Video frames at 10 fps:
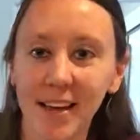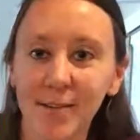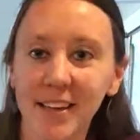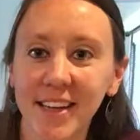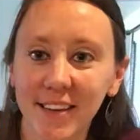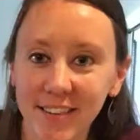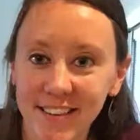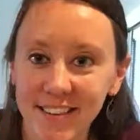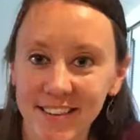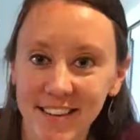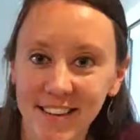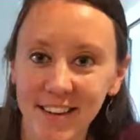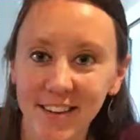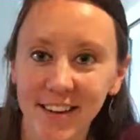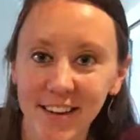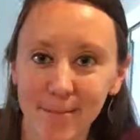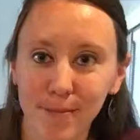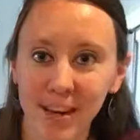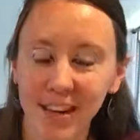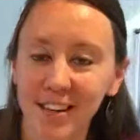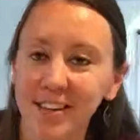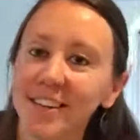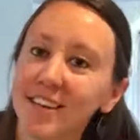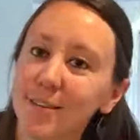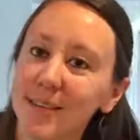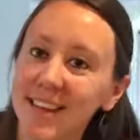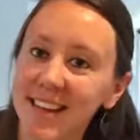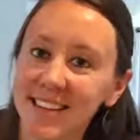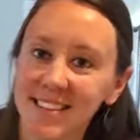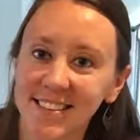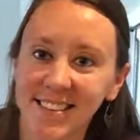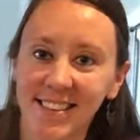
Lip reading: and we can't wait to see you again back here next weekend.